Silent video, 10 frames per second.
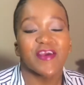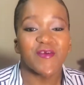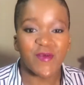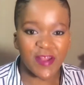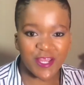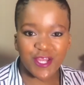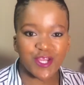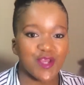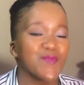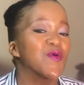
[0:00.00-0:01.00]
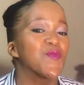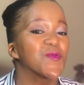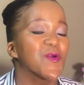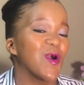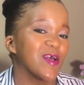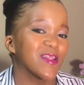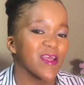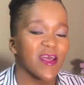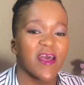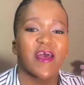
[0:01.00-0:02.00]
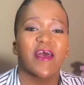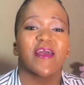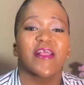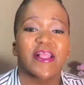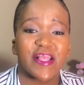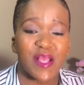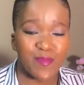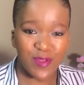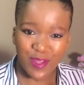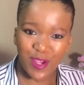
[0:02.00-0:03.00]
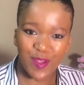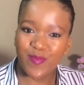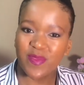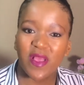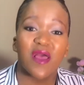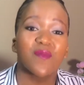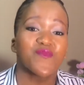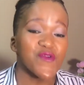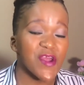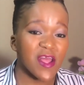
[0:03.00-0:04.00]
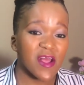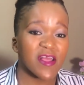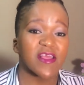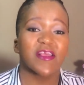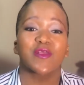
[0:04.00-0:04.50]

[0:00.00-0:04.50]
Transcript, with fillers: a relationship with God. In simple terms, prayer is